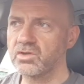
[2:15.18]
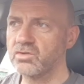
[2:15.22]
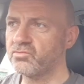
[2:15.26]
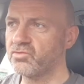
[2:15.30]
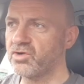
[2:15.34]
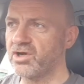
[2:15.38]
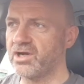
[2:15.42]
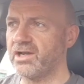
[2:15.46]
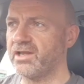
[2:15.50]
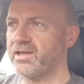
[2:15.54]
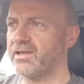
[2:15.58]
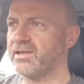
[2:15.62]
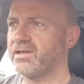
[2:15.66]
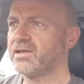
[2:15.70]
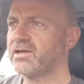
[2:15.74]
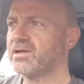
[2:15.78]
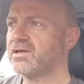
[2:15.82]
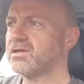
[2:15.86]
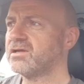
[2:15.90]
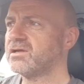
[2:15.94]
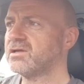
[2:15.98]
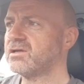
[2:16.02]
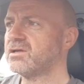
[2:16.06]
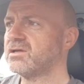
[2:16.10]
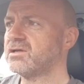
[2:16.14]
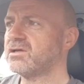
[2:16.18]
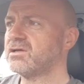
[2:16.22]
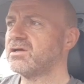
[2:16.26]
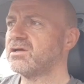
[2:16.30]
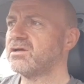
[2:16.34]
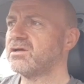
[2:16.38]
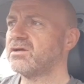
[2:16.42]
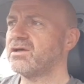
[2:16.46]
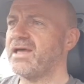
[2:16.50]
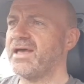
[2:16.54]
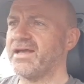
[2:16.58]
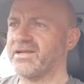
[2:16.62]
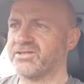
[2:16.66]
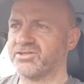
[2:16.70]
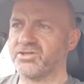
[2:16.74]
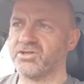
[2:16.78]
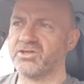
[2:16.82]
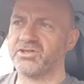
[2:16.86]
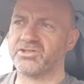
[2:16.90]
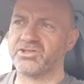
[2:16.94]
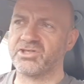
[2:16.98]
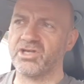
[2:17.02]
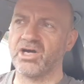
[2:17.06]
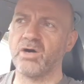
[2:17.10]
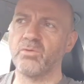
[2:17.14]
Really excellent
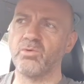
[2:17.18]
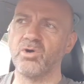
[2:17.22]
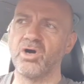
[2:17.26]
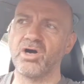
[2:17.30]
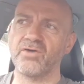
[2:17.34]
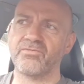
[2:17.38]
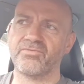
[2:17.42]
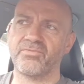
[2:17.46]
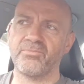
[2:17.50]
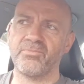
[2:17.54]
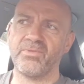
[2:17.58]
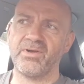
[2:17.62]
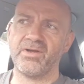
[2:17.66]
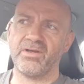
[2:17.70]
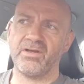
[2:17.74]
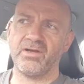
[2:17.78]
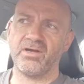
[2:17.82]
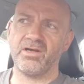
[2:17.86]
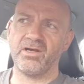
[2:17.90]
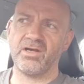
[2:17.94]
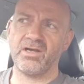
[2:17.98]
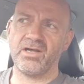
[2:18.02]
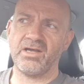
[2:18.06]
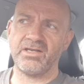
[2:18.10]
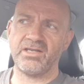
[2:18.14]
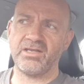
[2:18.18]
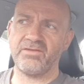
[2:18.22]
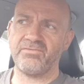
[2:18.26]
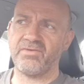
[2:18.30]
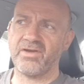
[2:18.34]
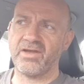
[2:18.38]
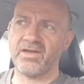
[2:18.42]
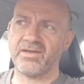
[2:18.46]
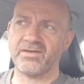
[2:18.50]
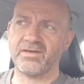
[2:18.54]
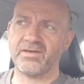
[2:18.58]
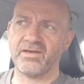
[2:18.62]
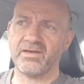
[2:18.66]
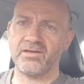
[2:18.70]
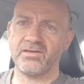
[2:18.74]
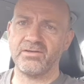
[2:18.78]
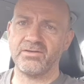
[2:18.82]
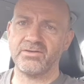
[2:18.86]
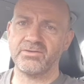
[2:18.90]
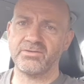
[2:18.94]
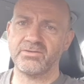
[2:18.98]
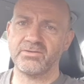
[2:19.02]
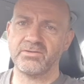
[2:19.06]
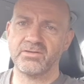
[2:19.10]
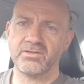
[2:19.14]
guitar work from Eddie Van
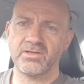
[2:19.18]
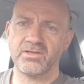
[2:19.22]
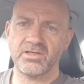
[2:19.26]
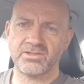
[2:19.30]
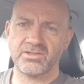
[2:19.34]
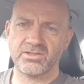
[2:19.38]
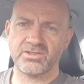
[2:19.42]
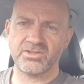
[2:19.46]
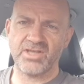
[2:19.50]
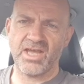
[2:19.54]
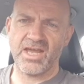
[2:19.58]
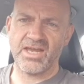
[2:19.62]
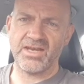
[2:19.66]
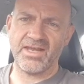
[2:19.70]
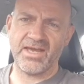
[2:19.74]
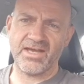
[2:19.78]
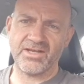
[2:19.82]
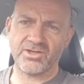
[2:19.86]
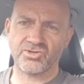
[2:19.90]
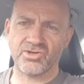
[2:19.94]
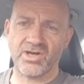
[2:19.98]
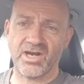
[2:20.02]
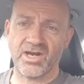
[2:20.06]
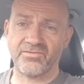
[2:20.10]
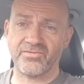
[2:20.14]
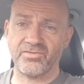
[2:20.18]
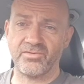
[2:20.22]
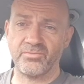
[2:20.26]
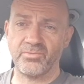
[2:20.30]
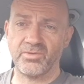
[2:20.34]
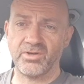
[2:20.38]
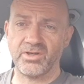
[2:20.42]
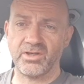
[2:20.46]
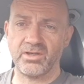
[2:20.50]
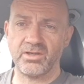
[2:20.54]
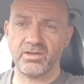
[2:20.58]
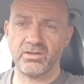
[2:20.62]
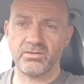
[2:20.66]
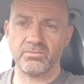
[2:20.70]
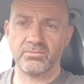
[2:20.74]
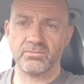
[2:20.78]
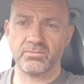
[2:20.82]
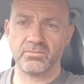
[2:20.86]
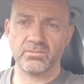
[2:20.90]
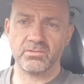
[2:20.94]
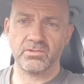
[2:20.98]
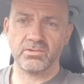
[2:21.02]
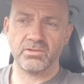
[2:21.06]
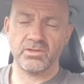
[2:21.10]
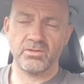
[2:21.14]
Halen. It's a standout track for me.
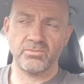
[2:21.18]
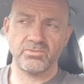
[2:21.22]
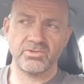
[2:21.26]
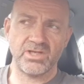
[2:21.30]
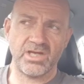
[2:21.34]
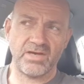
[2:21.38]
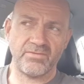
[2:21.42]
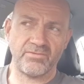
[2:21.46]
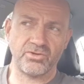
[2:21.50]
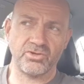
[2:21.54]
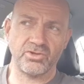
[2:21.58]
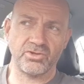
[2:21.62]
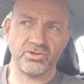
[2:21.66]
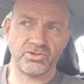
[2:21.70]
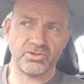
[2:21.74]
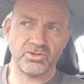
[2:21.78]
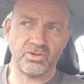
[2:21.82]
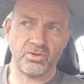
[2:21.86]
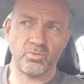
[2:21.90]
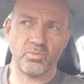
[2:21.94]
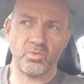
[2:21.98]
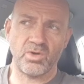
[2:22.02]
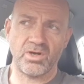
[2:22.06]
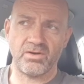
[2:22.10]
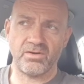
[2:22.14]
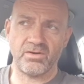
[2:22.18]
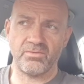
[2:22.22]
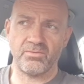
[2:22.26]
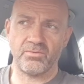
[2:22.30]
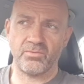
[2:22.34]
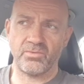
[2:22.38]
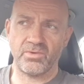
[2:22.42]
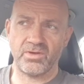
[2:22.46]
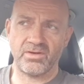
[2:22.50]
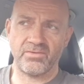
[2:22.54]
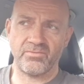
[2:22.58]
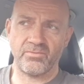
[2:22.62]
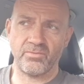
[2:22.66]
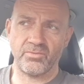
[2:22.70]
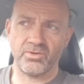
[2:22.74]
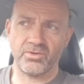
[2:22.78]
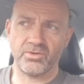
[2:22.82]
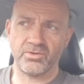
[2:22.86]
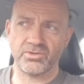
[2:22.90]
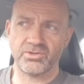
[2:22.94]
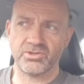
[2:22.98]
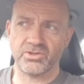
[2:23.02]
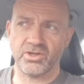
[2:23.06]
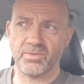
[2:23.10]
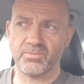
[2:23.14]
There was another good song, Where Have All the
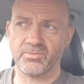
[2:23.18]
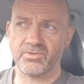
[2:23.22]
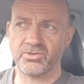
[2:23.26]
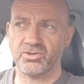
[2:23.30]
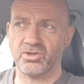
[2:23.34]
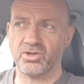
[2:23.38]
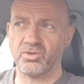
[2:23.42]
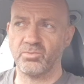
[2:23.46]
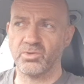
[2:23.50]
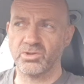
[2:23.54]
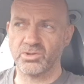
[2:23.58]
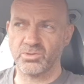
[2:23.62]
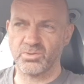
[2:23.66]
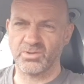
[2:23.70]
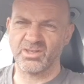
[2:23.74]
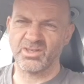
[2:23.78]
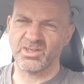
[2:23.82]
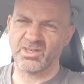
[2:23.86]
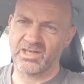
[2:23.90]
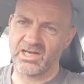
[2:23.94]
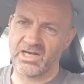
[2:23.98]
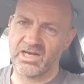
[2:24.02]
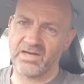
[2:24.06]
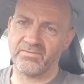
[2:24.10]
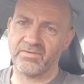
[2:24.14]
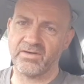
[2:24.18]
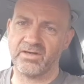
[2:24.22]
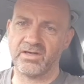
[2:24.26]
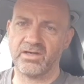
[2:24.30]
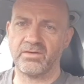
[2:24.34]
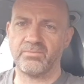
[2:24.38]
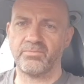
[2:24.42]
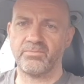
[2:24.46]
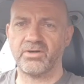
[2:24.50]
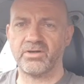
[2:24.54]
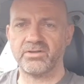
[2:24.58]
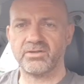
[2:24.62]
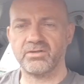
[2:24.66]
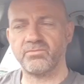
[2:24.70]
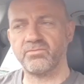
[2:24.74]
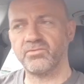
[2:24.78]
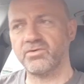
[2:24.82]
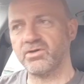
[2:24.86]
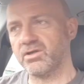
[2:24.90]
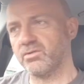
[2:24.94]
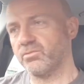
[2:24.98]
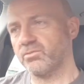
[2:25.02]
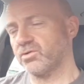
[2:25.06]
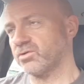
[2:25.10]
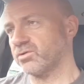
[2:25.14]
Good Times Gone, which was a cover, but I didn't
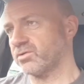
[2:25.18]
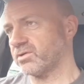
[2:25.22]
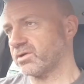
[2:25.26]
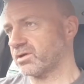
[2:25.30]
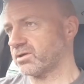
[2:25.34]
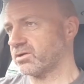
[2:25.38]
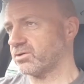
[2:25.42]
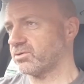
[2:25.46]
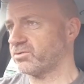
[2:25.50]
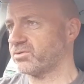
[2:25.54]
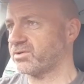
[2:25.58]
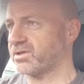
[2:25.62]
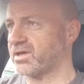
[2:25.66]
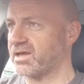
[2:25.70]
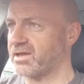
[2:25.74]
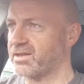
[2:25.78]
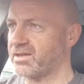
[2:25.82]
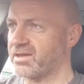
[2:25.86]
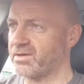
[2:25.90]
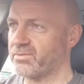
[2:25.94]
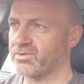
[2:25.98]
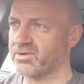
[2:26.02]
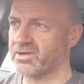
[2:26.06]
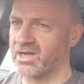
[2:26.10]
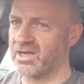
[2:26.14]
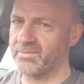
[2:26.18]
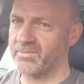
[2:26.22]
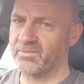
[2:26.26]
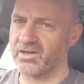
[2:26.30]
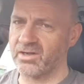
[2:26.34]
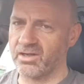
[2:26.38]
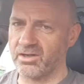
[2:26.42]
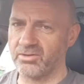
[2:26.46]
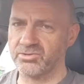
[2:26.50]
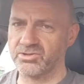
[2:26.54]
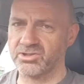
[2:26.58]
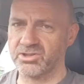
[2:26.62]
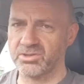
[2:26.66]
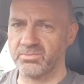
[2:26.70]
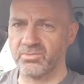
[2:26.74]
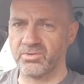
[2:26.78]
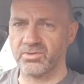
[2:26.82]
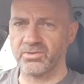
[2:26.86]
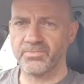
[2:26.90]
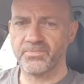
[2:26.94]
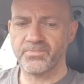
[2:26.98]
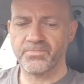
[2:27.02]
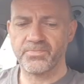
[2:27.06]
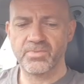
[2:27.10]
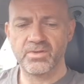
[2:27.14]
really want to include that. That came close to
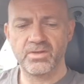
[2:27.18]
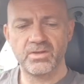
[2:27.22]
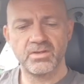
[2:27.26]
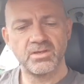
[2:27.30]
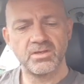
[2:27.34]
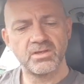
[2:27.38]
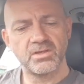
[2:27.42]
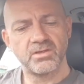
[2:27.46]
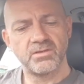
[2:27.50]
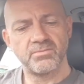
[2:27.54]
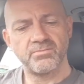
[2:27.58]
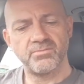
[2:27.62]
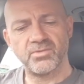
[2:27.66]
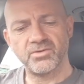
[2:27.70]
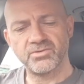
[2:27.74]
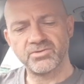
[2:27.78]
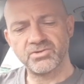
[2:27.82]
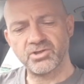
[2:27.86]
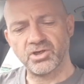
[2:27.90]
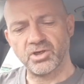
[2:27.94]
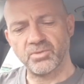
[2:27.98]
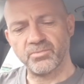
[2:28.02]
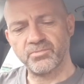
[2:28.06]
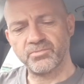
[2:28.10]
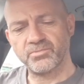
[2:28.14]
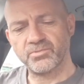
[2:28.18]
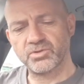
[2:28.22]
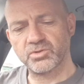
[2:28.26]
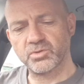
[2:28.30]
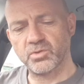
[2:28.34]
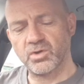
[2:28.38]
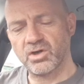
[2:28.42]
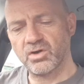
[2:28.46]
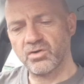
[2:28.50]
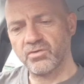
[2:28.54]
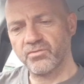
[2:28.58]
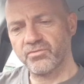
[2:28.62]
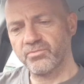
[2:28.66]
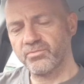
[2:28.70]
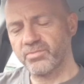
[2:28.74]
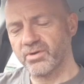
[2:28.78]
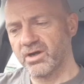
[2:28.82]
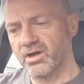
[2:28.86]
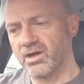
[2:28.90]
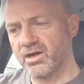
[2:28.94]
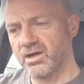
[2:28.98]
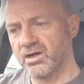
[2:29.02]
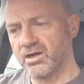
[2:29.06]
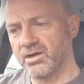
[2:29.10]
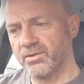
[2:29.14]
my top 12.
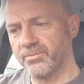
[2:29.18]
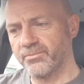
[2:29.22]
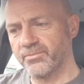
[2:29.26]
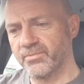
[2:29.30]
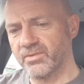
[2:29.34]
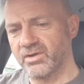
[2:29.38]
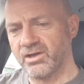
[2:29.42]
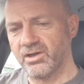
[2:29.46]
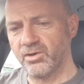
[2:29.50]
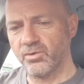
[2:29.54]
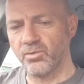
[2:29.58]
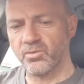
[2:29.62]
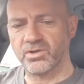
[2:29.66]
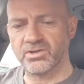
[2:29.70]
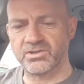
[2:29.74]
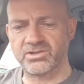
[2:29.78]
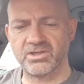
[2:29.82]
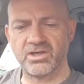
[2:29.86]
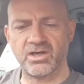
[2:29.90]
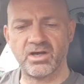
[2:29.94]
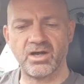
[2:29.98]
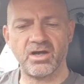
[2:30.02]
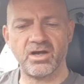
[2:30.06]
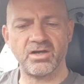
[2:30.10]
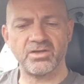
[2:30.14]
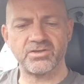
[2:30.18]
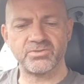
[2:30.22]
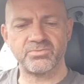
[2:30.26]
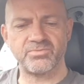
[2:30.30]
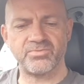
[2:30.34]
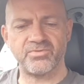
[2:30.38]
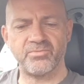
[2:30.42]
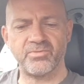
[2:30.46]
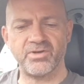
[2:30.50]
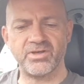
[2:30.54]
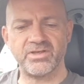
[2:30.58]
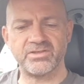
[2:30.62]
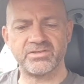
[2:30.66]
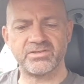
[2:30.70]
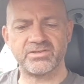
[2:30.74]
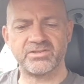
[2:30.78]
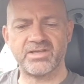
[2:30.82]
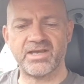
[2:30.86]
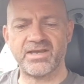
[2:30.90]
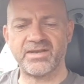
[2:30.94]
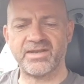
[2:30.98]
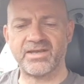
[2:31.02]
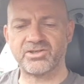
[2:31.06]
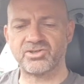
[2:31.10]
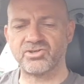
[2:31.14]
But Little Guitars, for me, is
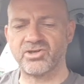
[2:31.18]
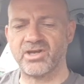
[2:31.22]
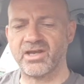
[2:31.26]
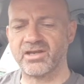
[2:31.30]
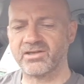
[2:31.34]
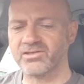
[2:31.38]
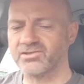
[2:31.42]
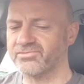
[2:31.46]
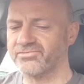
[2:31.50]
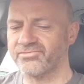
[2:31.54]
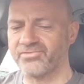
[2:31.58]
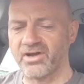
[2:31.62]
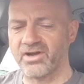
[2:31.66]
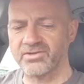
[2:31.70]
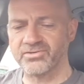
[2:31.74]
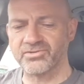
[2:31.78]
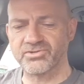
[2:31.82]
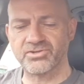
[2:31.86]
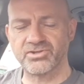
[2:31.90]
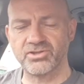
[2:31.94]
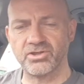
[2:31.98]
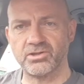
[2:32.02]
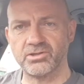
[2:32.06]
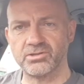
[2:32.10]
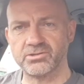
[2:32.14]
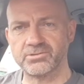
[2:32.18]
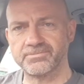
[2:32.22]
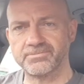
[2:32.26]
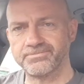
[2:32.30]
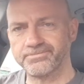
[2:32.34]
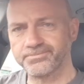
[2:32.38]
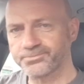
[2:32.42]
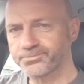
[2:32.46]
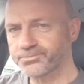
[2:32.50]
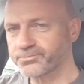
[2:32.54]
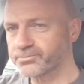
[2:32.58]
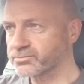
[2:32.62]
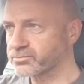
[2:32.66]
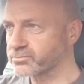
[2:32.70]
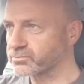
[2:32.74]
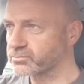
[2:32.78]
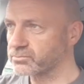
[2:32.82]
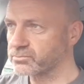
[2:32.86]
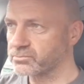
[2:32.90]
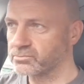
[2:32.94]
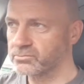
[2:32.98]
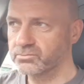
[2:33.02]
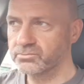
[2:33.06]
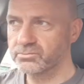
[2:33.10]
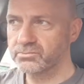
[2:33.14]
a standout track. It's a fun song,
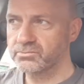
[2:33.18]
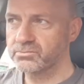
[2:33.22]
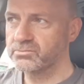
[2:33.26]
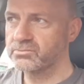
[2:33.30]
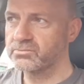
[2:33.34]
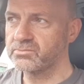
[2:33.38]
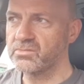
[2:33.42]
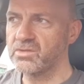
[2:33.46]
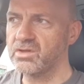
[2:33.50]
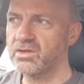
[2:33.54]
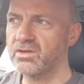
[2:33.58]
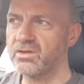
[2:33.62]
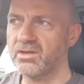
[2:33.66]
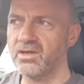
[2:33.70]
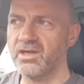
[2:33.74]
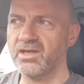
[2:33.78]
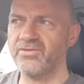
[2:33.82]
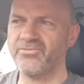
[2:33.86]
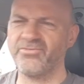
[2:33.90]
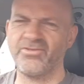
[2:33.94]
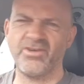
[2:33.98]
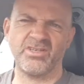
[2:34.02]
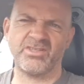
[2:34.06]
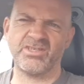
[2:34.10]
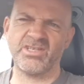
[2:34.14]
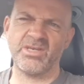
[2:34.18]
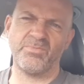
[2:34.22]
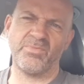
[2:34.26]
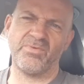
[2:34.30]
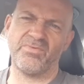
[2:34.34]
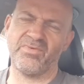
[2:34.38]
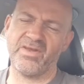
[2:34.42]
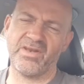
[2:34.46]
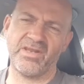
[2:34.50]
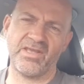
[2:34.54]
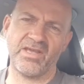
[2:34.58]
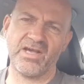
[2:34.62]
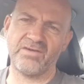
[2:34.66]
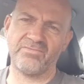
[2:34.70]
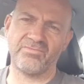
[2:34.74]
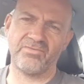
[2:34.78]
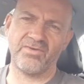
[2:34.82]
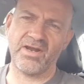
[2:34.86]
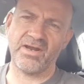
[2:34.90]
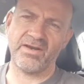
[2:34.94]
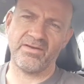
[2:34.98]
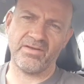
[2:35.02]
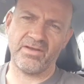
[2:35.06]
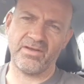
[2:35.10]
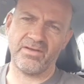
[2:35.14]
and it fits in with any
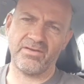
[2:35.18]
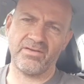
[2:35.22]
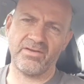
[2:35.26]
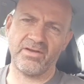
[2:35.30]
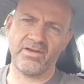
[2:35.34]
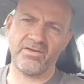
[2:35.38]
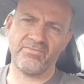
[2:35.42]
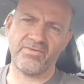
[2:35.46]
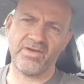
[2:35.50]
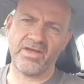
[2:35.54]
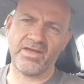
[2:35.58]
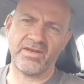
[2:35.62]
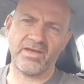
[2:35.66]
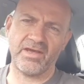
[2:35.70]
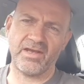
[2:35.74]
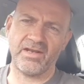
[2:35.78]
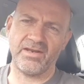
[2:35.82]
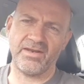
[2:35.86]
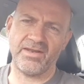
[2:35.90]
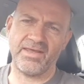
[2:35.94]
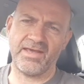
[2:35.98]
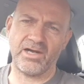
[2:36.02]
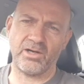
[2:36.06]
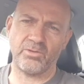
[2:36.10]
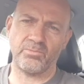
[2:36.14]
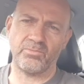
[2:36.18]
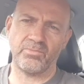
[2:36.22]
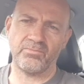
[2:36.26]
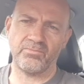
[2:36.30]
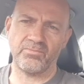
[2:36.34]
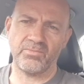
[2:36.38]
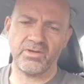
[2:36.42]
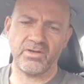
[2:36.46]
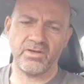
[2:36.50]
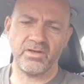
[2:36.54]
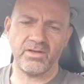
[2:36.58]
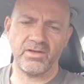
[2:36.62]
other Van Halen album.